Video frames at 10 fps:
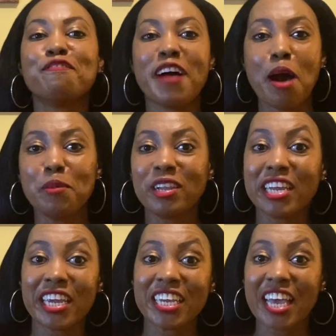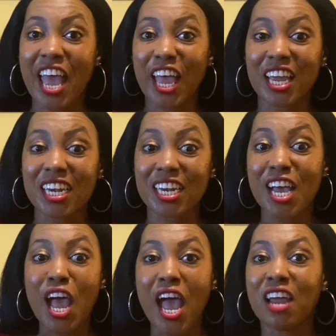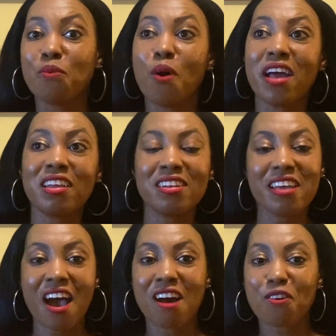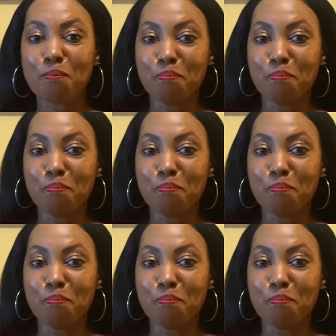family again and wanting that